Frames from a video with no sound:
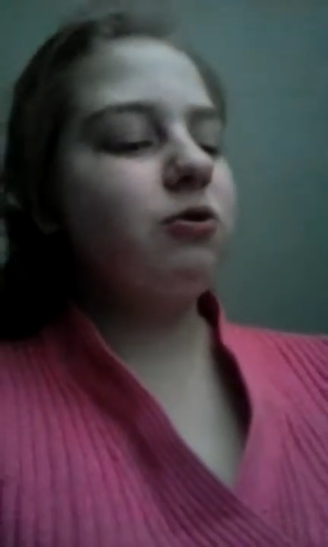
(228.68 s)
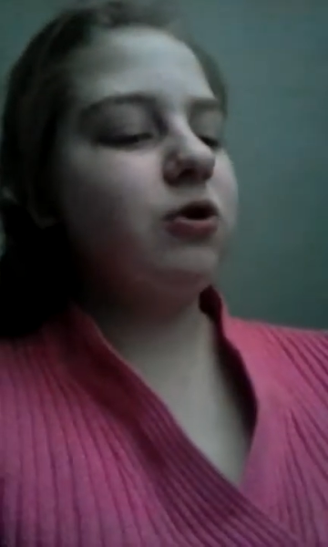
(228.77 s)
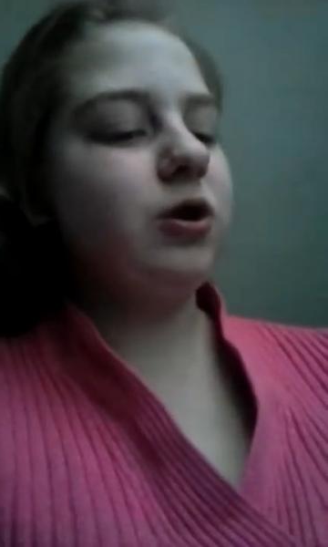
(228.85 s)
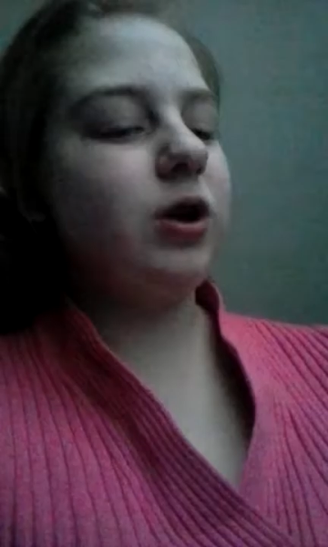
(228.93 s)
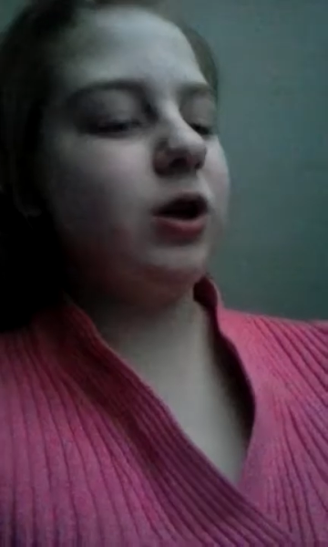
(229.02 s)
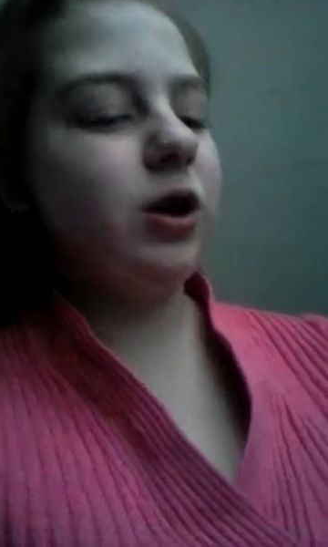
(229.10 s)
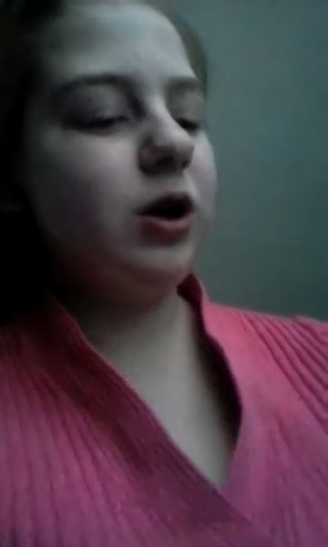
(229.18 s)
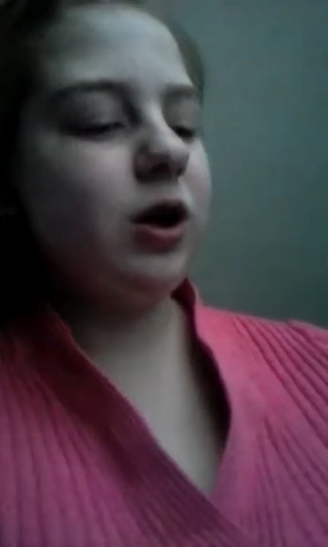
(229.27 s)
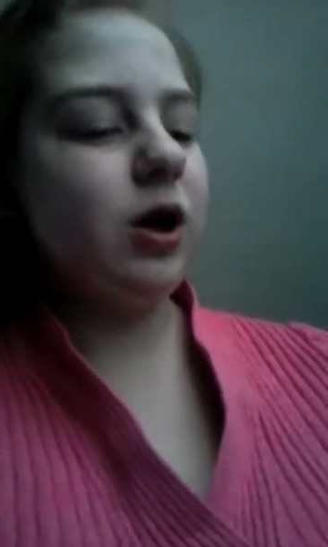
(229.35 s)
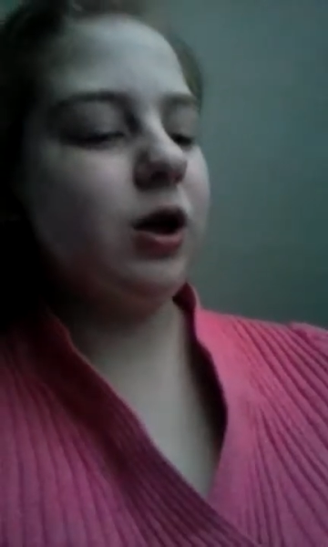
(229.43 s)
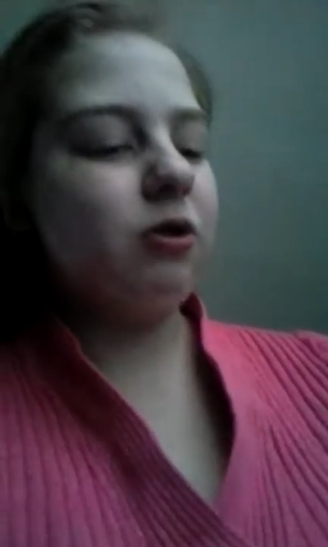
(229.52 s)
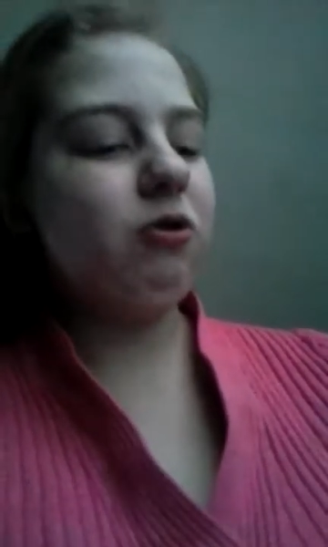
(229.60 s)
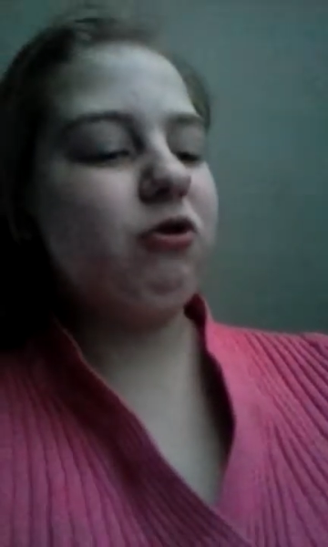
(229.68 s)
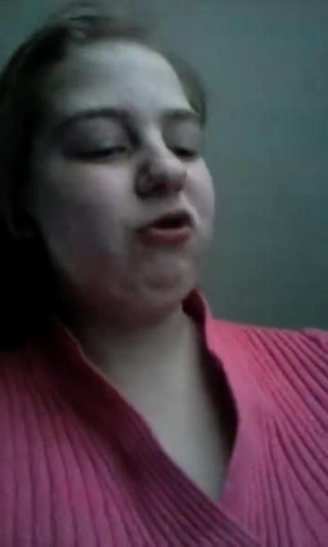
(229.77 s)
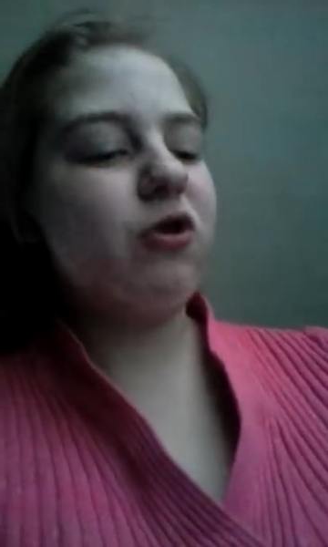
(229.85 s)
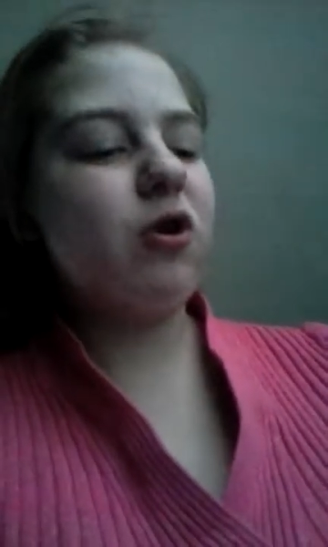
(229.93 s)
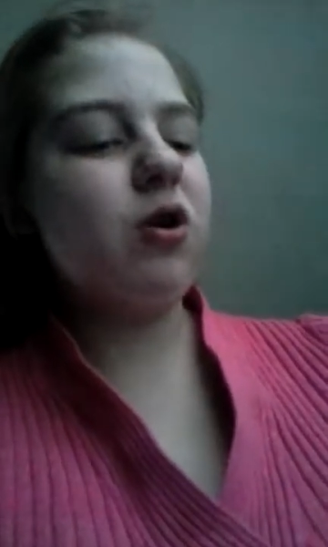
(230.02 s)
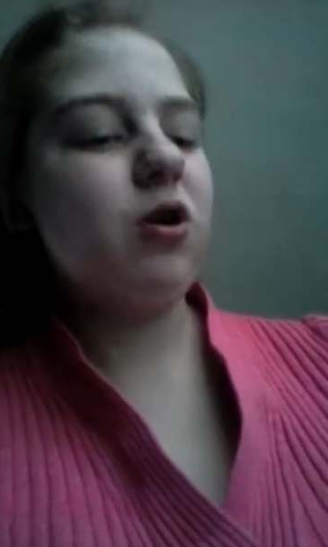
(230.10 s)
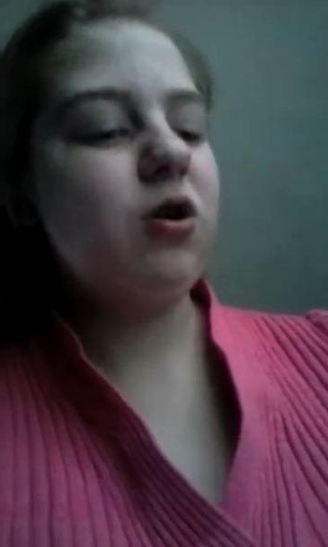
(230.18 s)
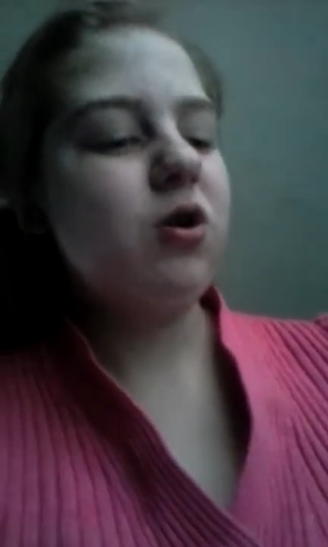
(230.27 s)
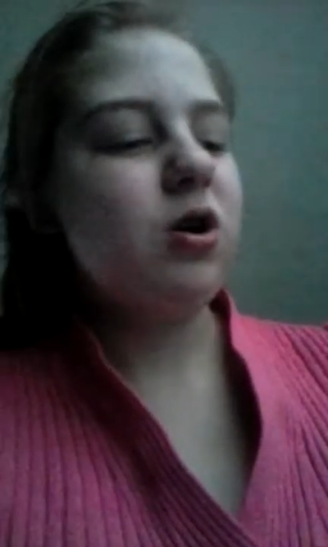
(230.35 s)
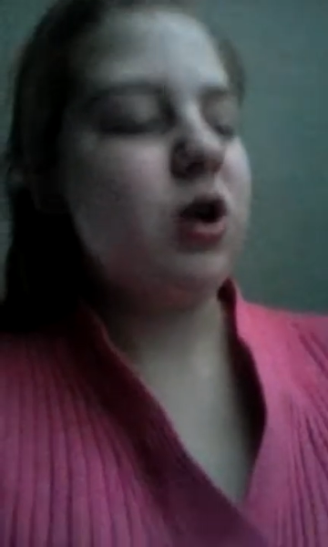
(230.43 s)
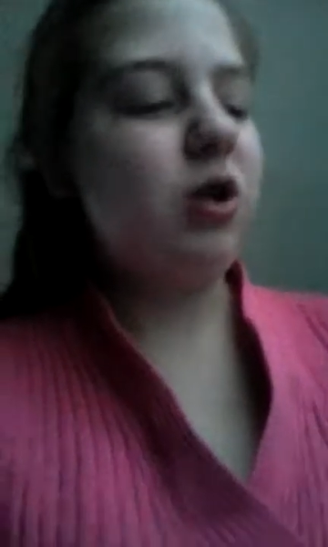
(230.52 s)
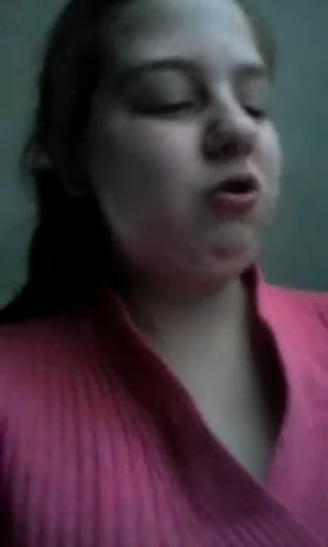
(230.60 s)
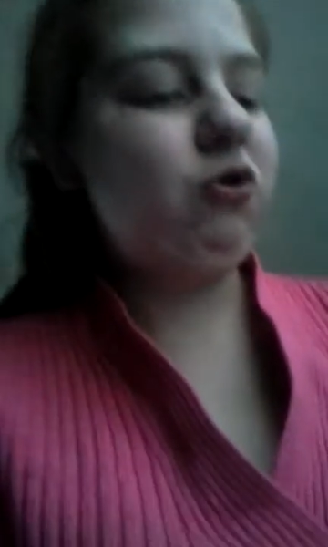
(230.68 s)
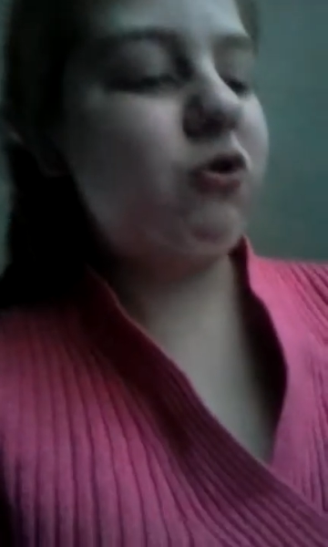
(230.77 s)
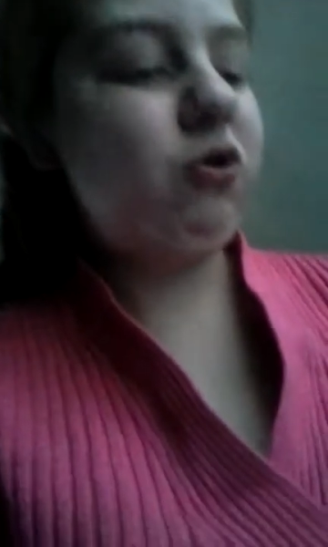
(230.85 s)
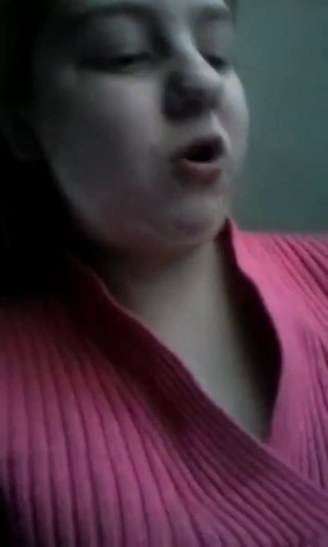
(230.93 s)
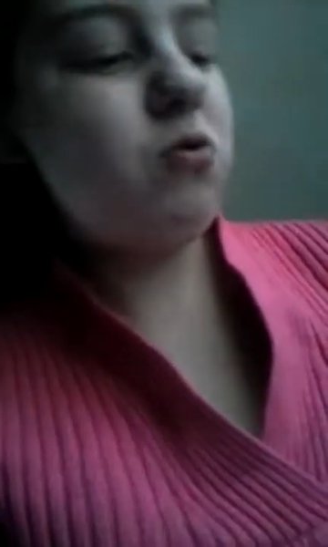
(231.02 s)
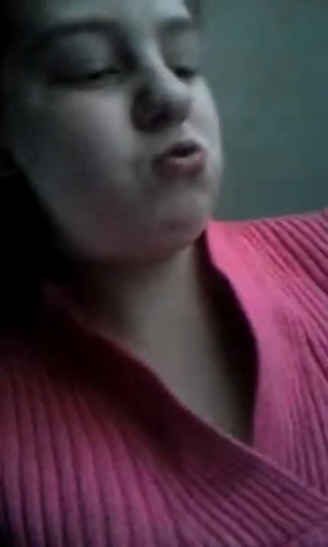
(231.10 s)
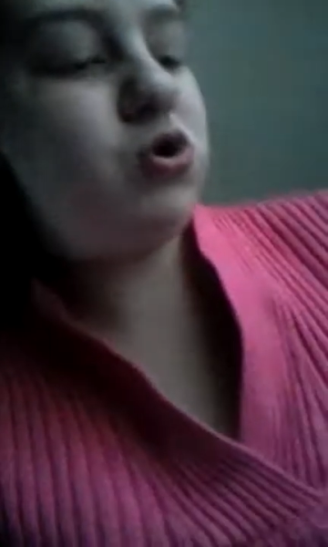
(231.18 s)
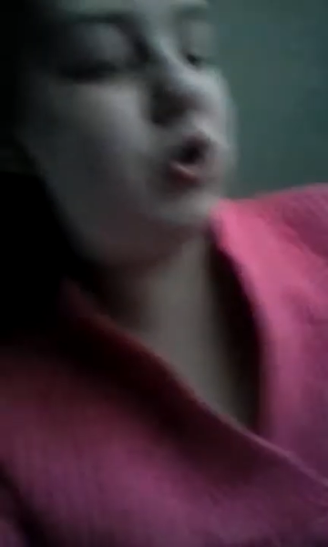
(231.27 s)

turkey. It's it's so